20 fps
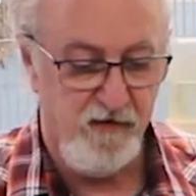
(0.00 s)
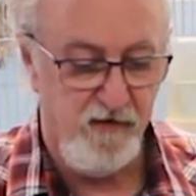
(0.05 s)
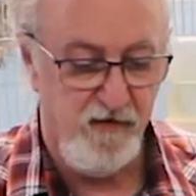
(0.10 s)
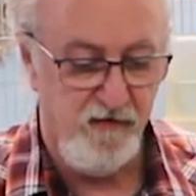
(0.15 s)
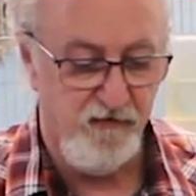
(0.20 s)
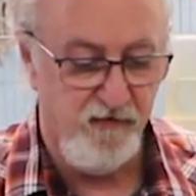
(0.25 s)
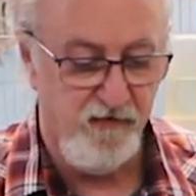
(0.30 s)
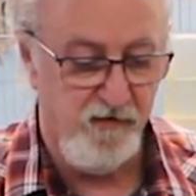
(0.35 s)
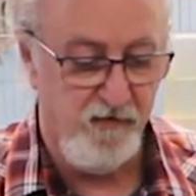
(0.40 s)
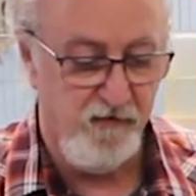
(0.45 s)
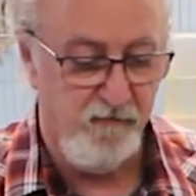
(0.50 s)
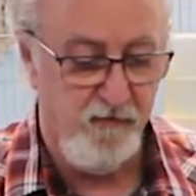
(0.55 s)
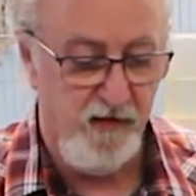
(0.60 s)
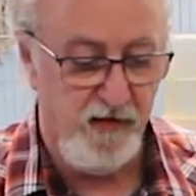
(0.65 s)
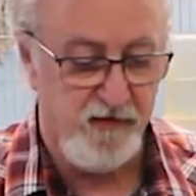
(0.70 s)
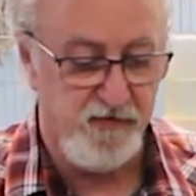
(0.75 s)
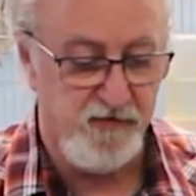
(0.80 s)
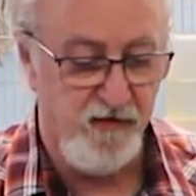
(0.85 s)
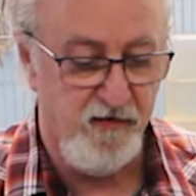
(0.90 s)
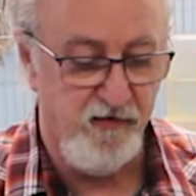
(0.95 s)
As I
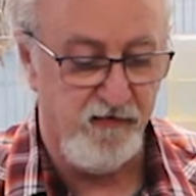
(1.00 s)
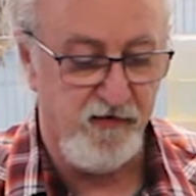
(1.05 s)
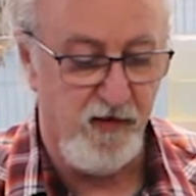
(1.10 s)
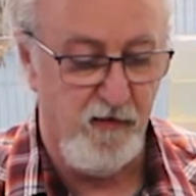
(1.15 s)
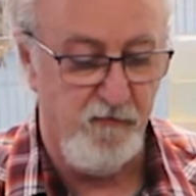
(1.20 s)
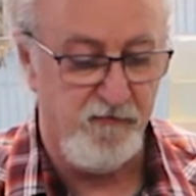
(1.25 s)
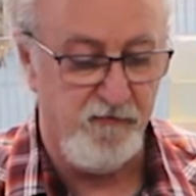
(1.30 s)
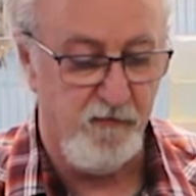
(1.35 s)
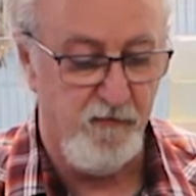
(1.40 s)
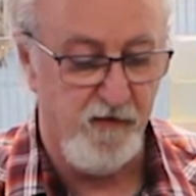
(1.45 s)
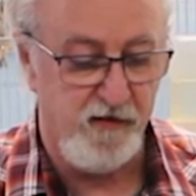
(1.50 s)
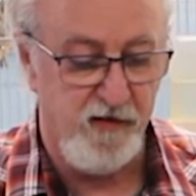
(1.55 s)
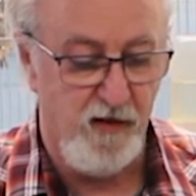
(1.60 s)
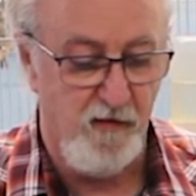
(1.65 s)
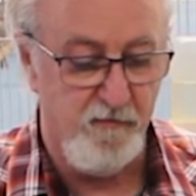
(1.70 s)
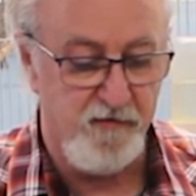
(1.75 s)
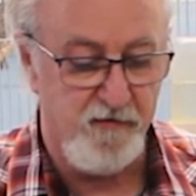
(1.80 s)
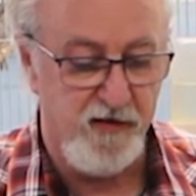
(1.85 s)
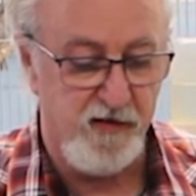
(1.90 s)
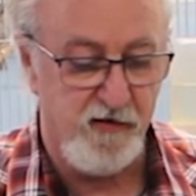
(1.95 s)
mentioned, this comes from a
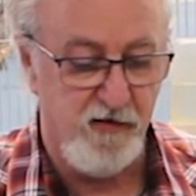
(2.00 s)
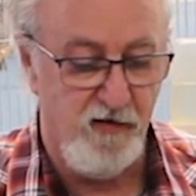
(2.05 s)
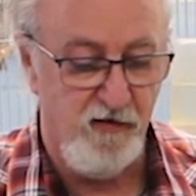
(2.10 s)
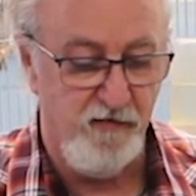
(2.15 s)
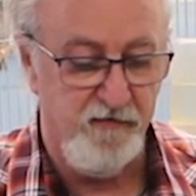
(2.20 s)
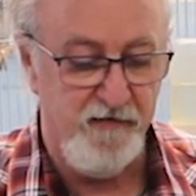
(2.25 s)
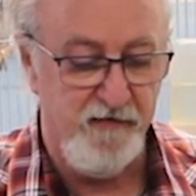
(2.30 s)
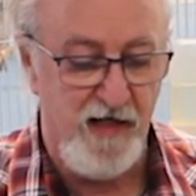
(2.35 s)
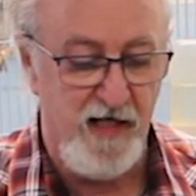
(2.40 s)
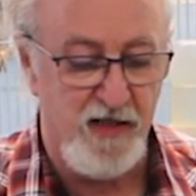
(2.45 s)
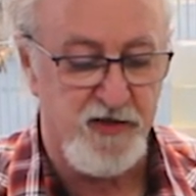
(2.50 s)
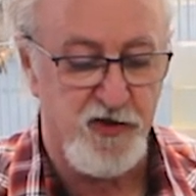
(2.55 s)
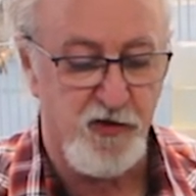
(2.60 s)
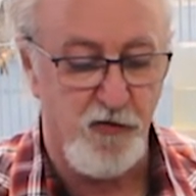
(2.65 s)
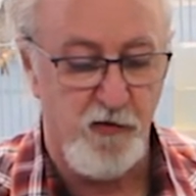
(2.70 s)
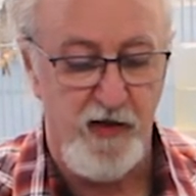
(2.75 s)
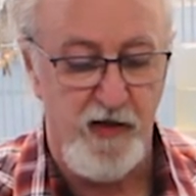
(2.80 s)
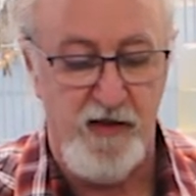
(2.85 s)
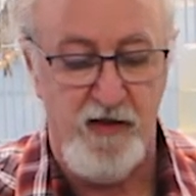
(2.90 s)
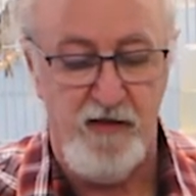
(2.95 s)
company called
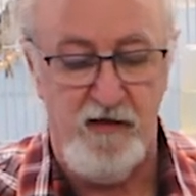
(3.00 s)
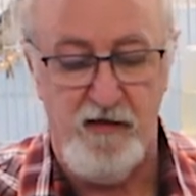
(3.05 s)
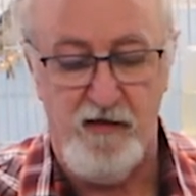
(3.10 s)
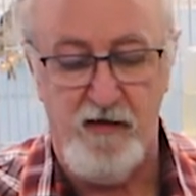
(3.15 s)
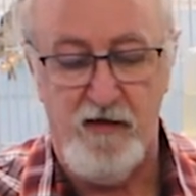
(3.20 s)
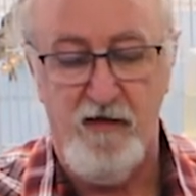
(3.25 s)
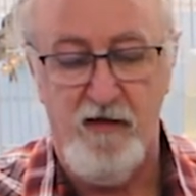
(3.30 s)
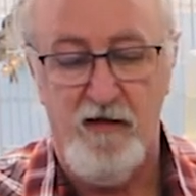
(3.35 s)
Naturelle.